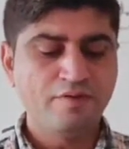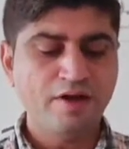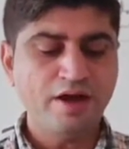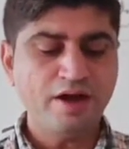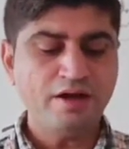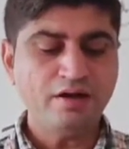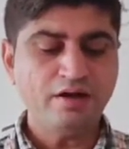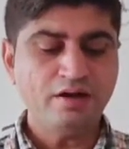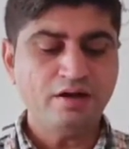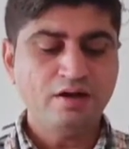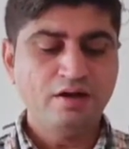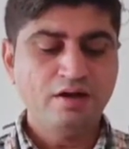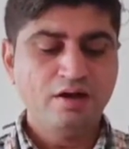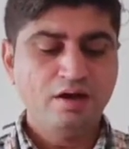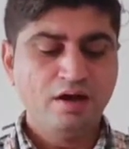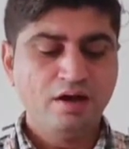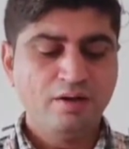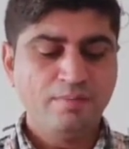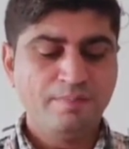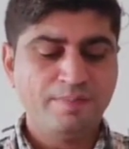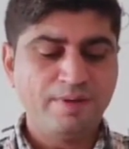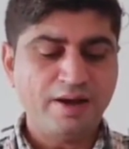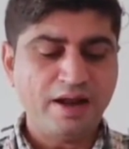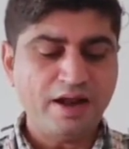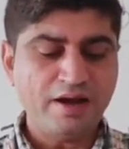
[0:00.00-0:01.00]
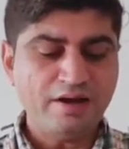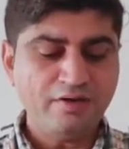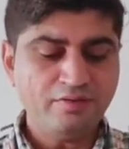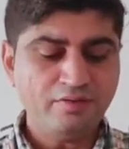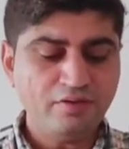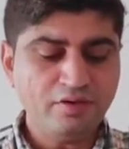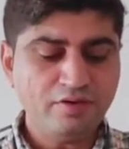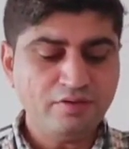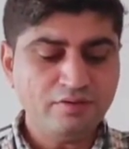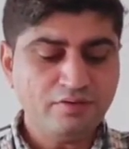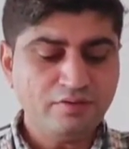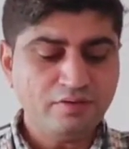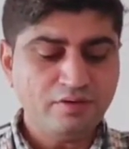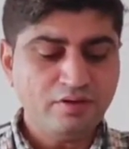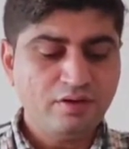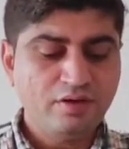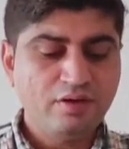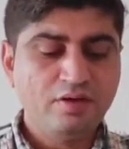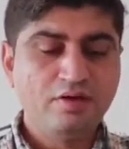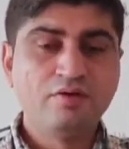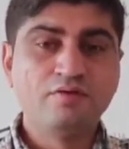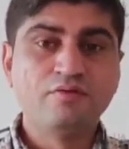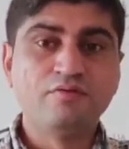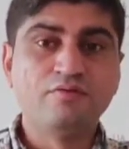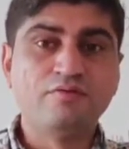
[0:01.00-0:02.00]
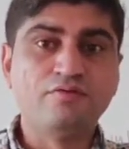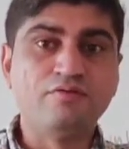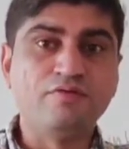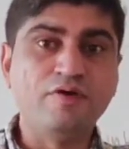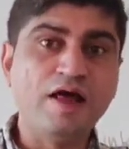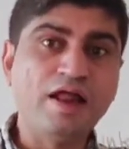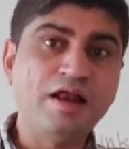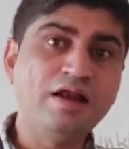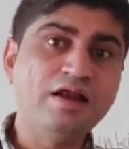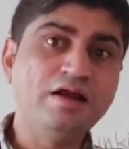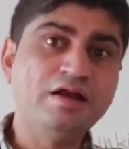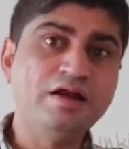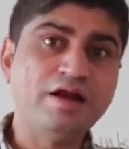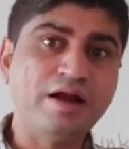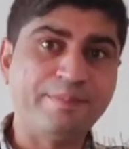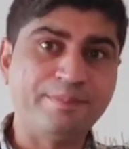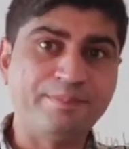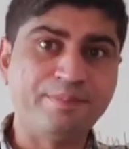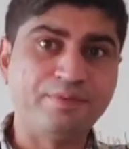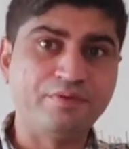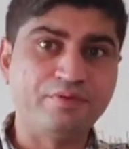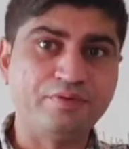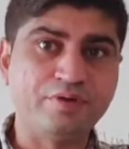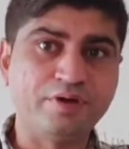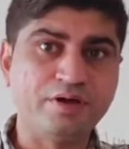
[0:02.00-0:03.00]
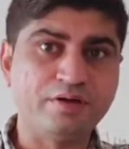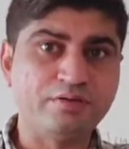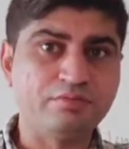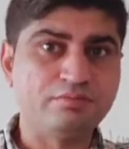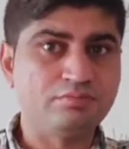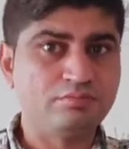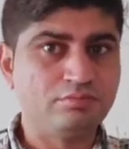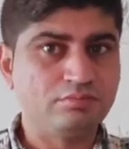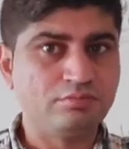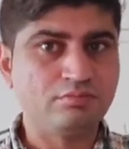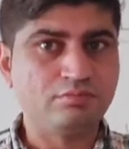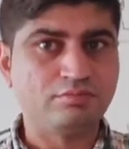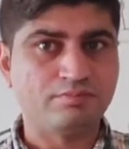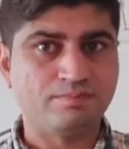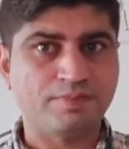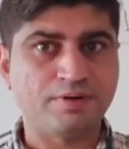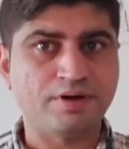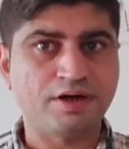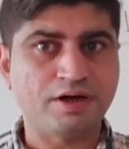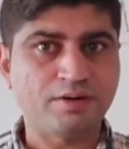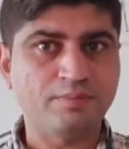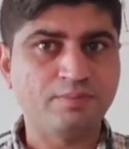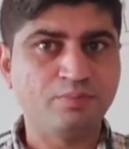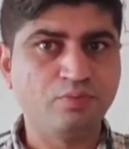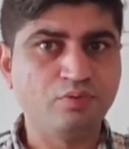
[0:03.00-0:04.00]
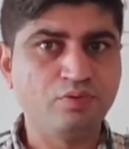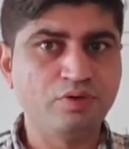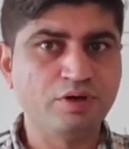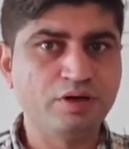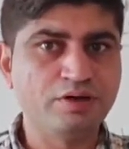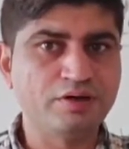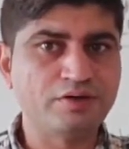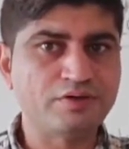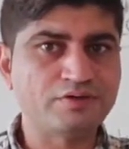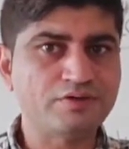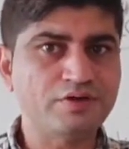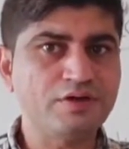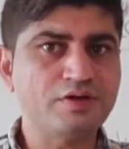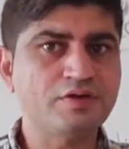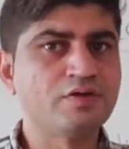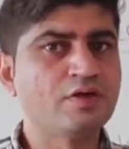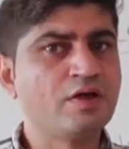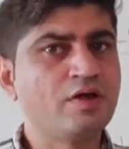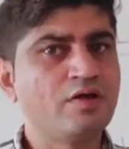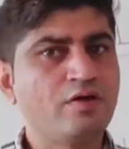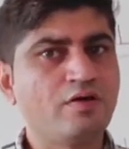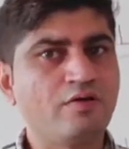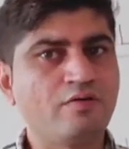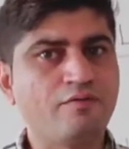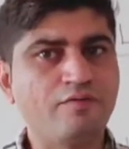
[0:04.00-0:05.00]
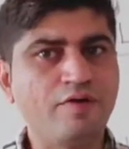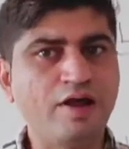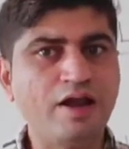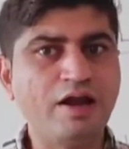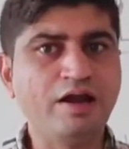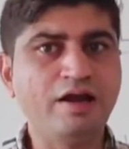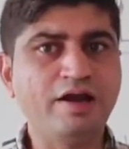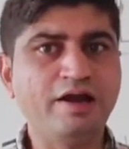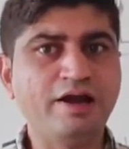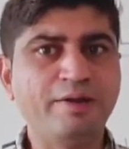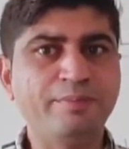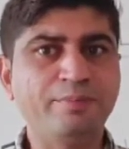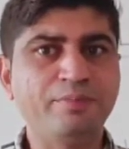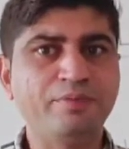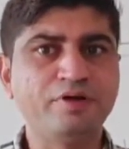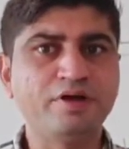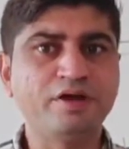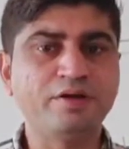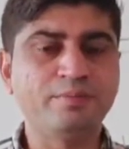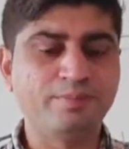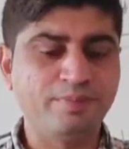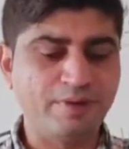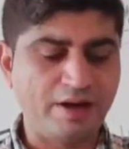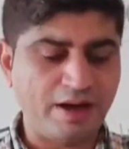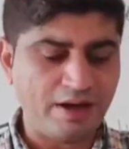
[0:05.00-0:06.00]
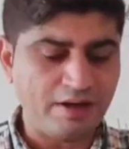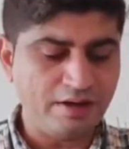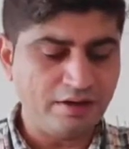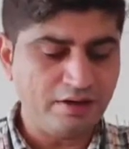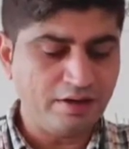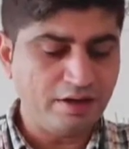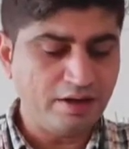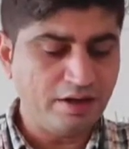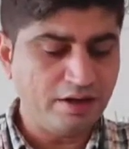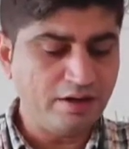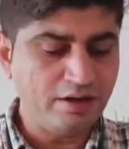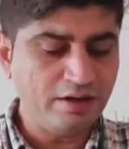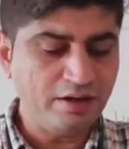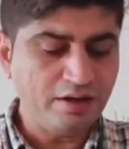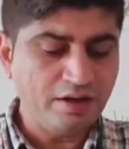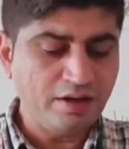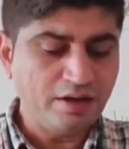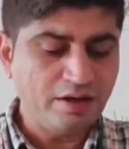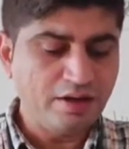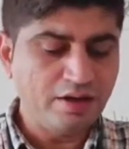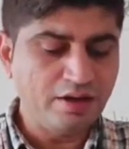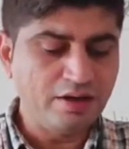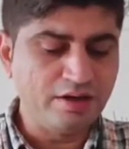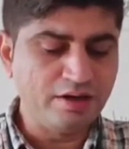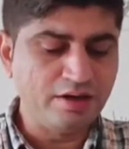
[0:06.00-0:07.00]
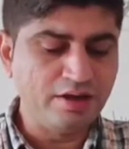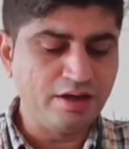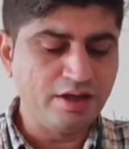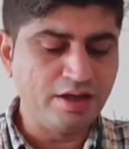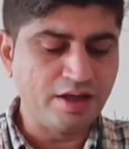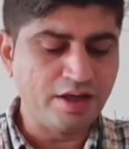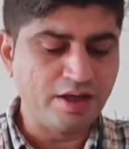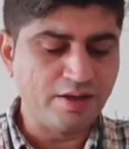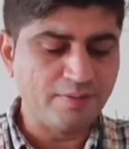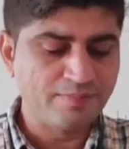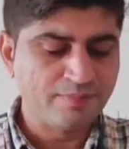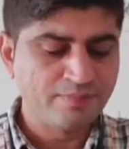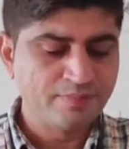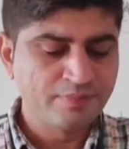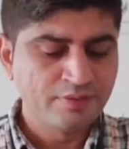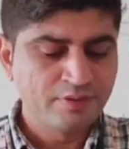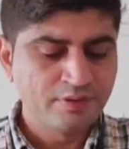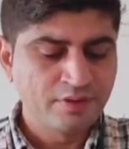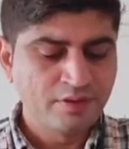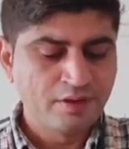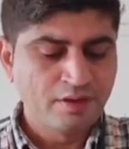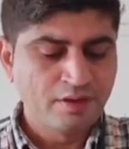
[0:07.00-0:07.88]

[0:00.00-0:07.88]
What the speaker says: where a brand was well reputed. Parak Food Industry is a well reputed brand in India.